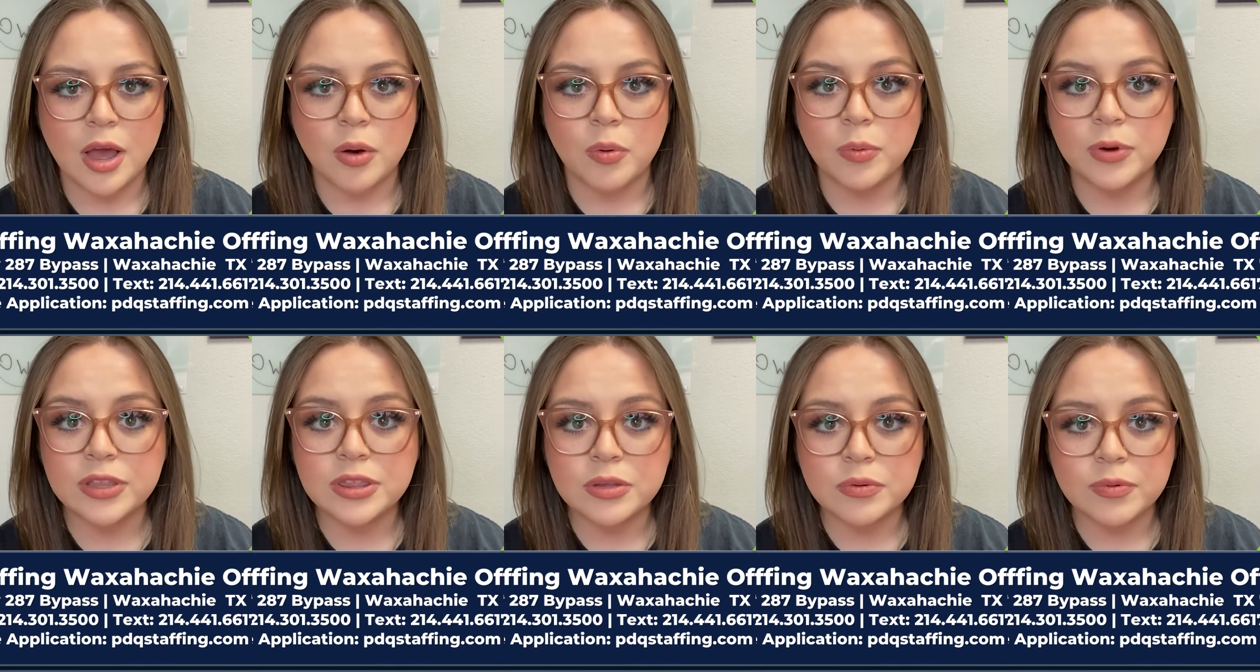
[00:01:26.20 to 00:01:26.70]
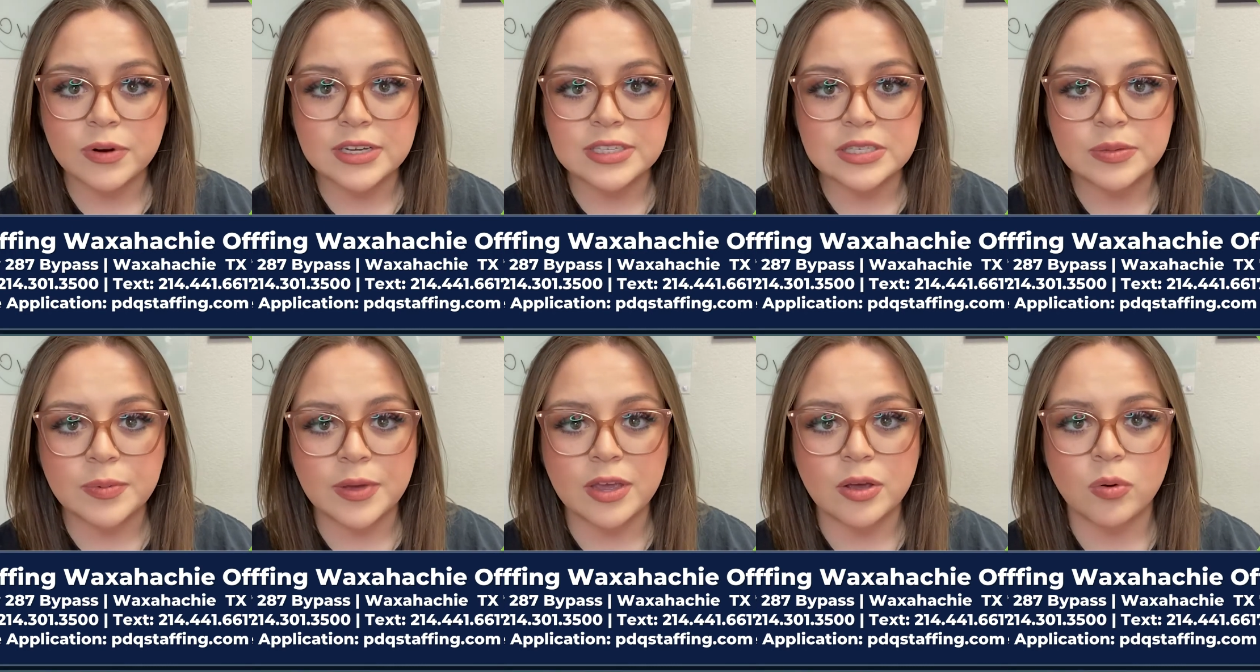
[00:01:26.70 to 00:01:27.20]
with the
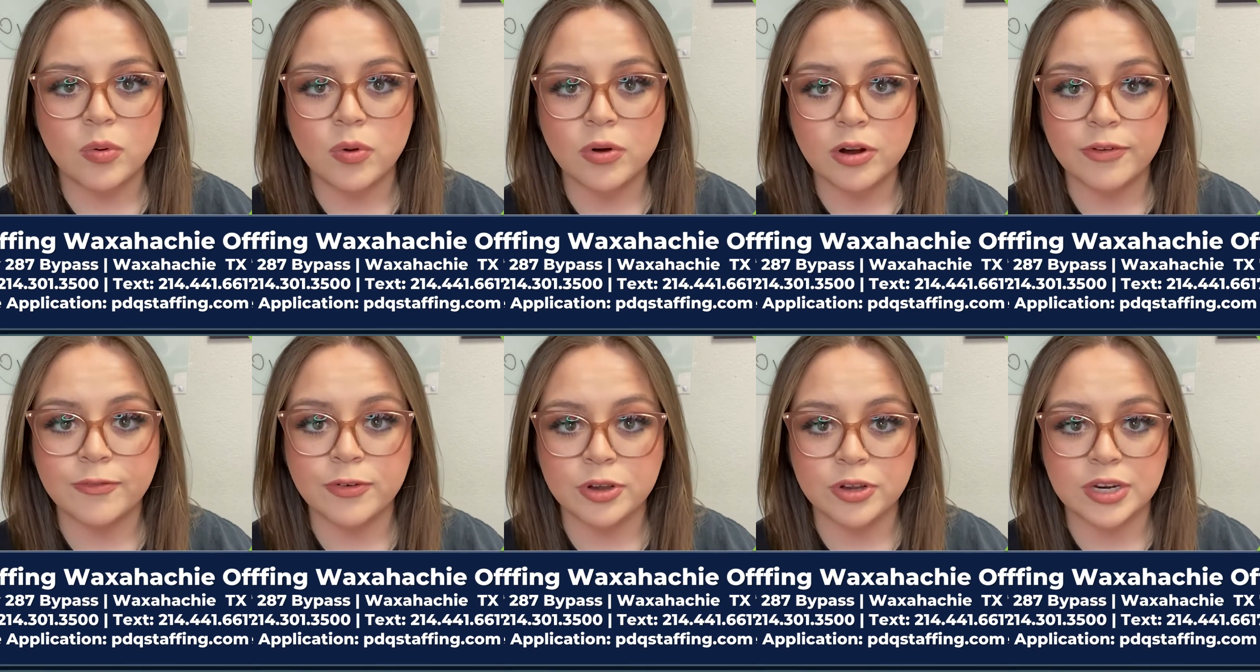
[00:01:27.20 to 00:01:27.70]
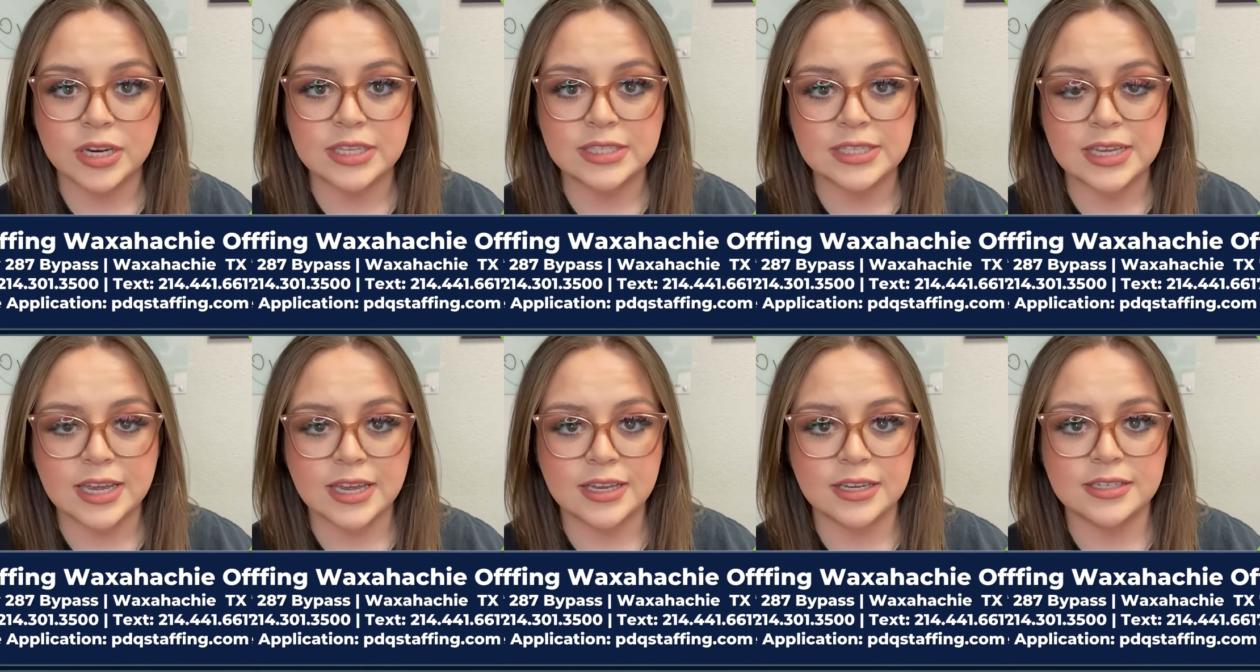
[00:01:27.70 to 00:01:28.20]
resume or for you to
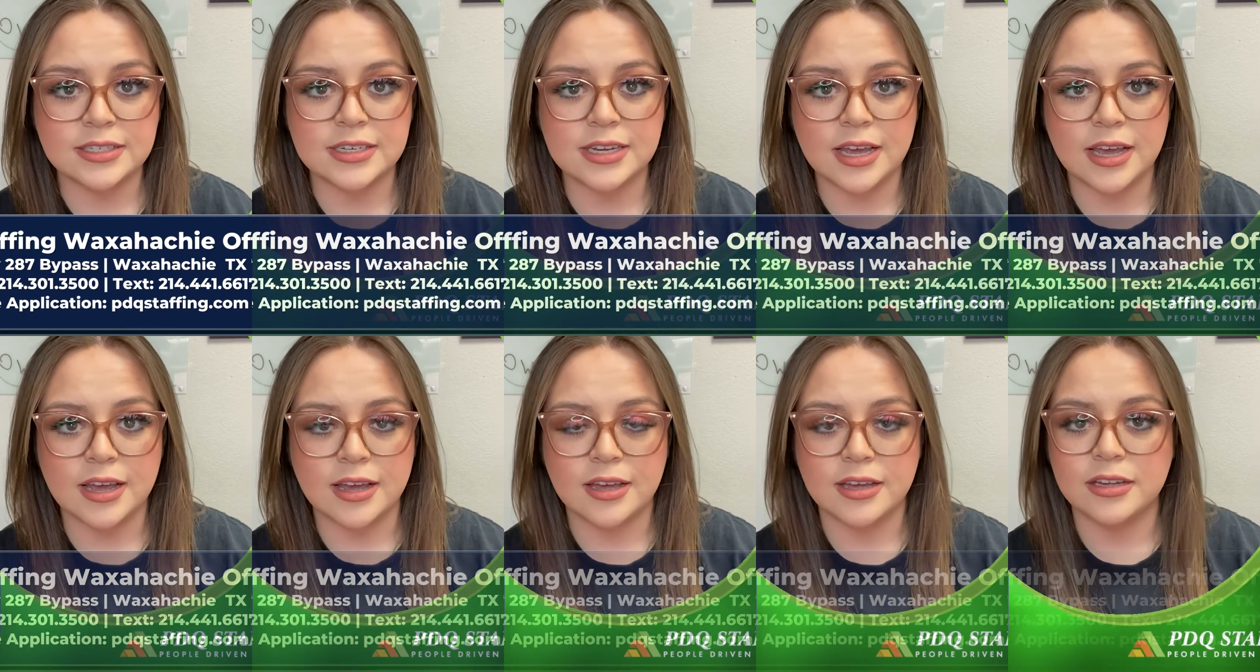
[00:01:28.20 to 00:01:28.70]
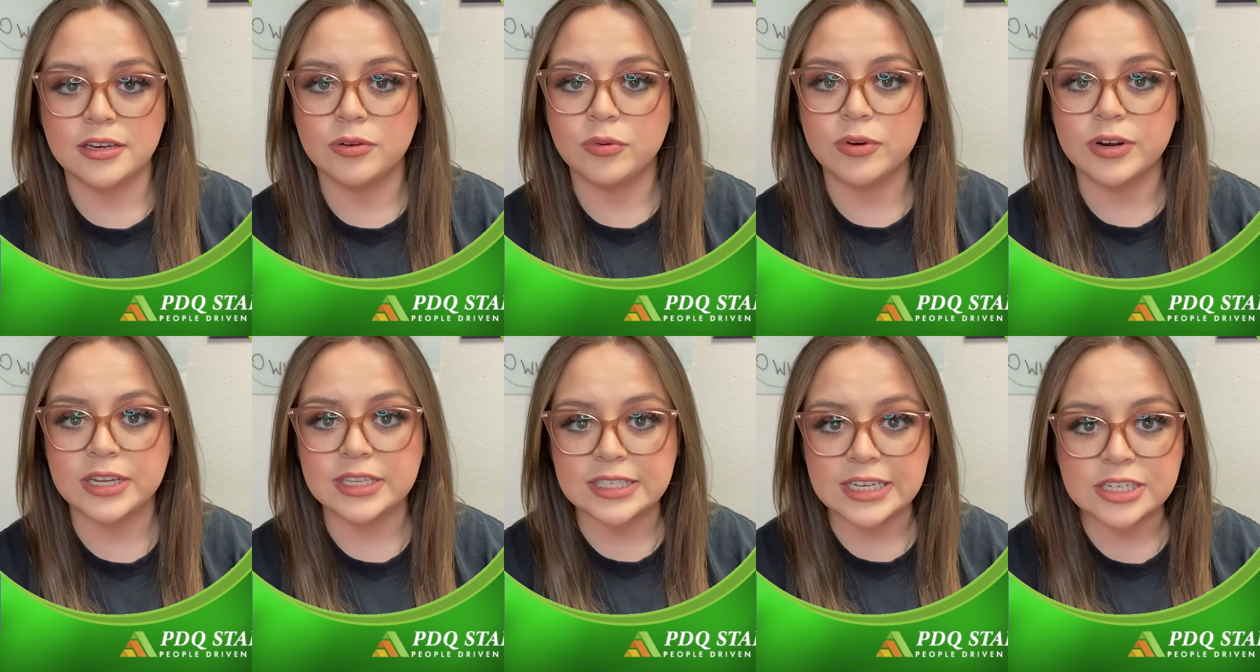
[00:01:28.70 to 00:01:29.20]
attend an
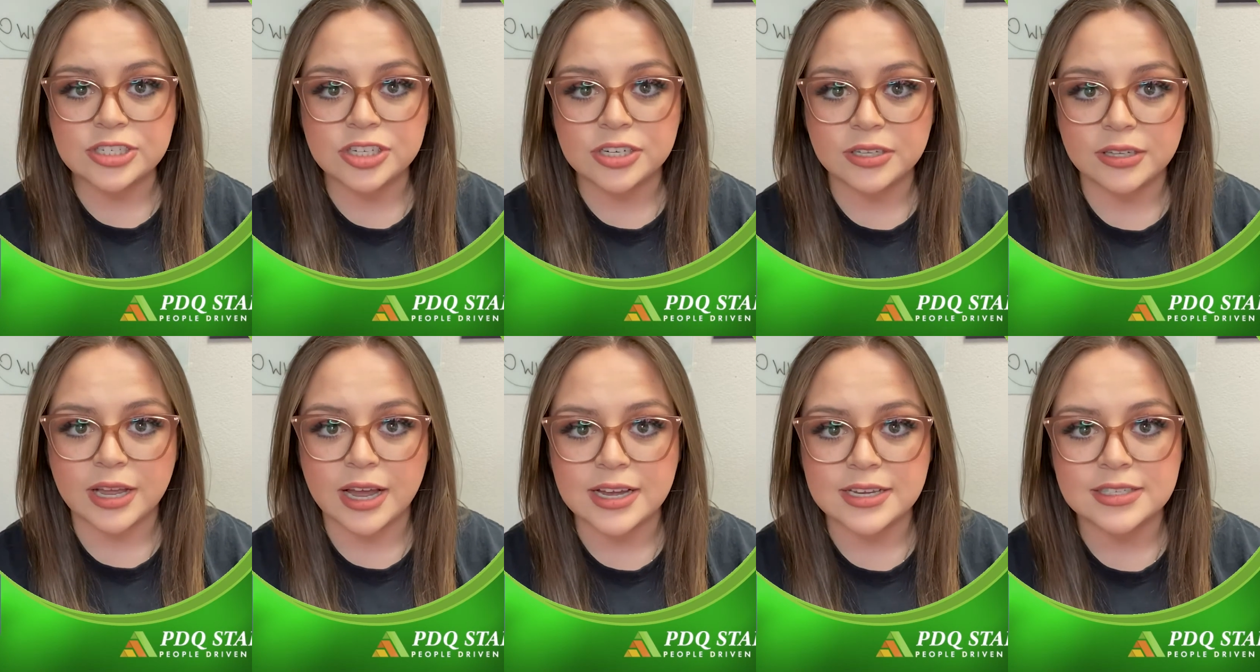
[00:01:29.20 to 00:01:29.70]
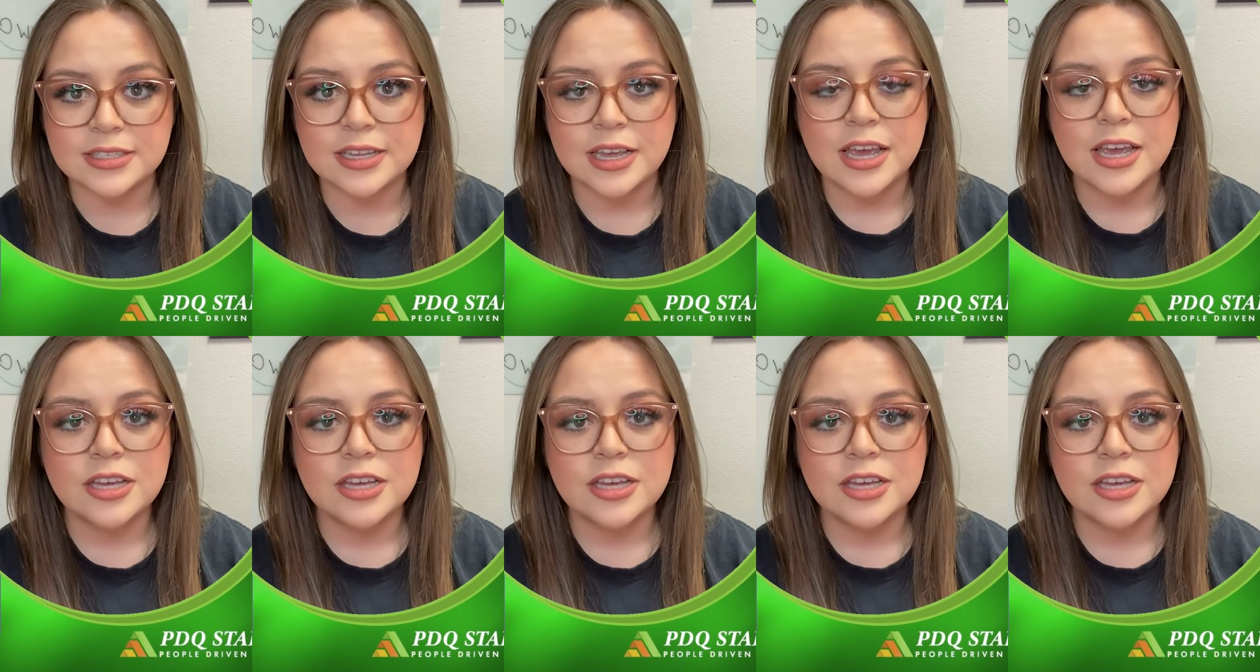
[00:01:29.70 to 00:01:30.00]
orientation class.